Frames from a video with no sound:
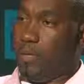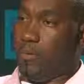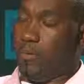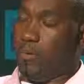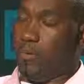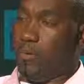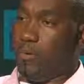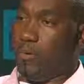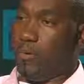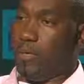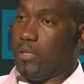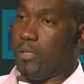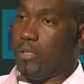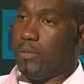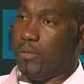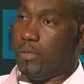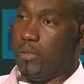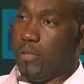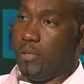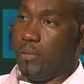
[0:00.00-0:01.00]
award
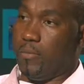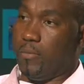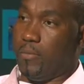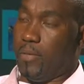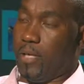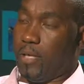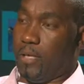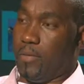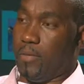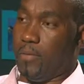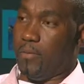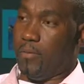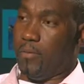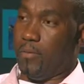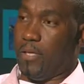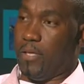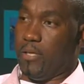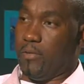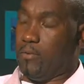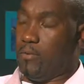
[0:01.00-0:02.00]
that
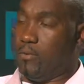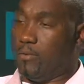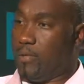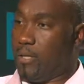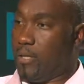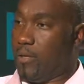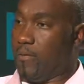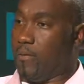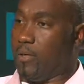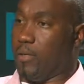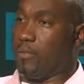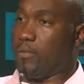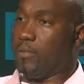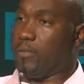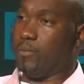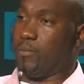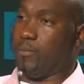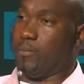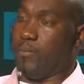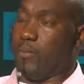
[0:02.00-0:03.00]
they used to give out
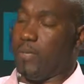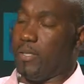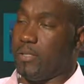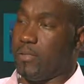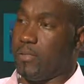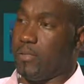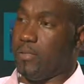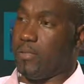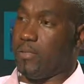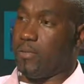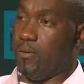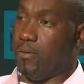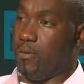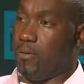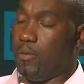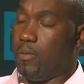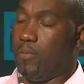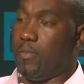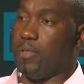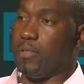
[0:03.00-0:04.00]
to businesses,
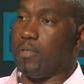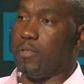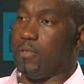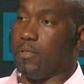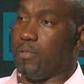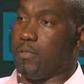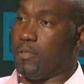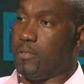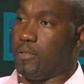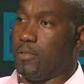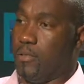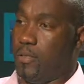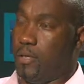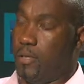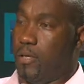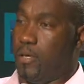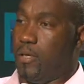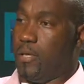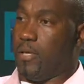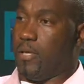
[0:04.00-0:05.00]
local businesses
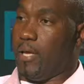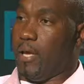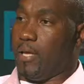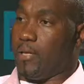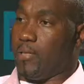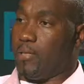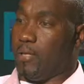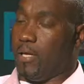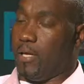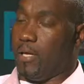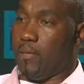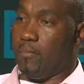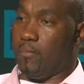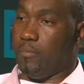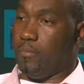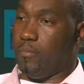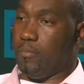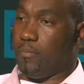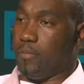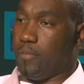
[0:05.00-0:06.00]
that excel in
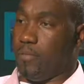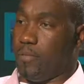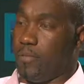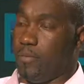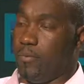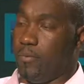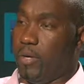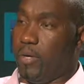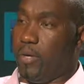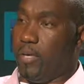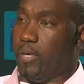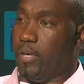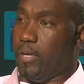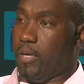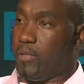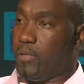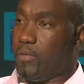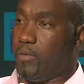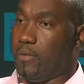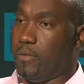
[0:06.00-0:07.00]
tourism-related
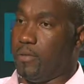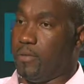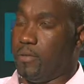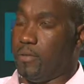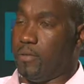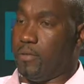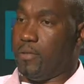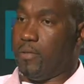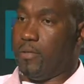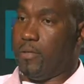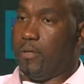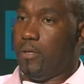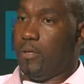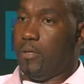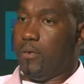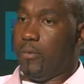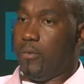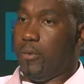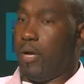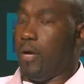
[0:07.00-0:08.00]
activities.
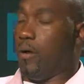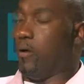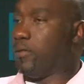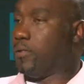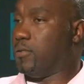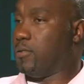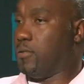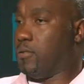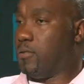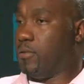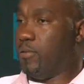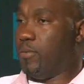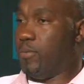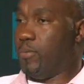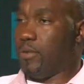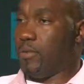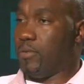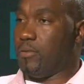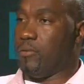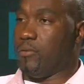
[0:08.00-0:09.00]
We are also
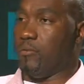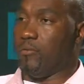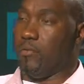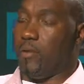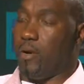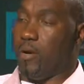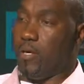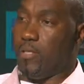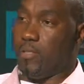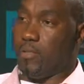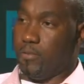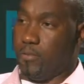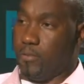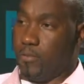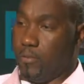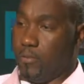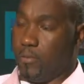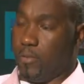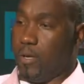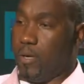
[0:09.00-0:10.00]
hoping to
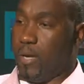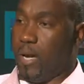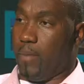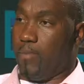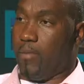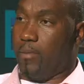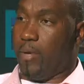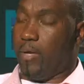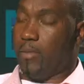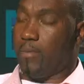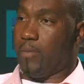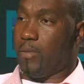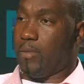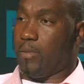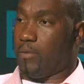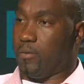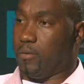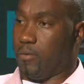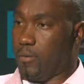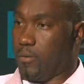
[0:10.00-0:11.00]
collaborate with the
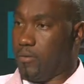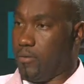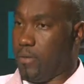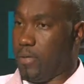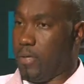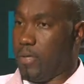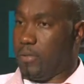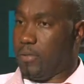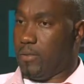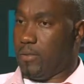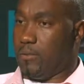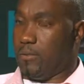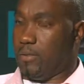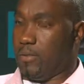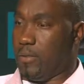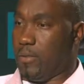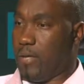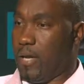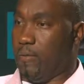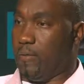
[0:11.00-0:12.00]
Tourist Board
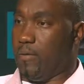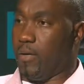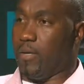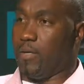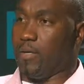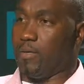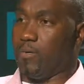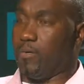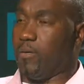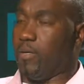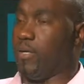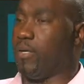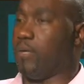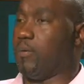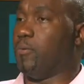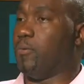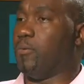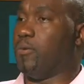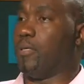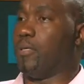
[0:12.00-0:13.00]
and having a green
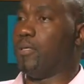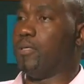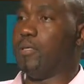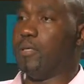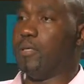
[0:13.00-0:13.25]
award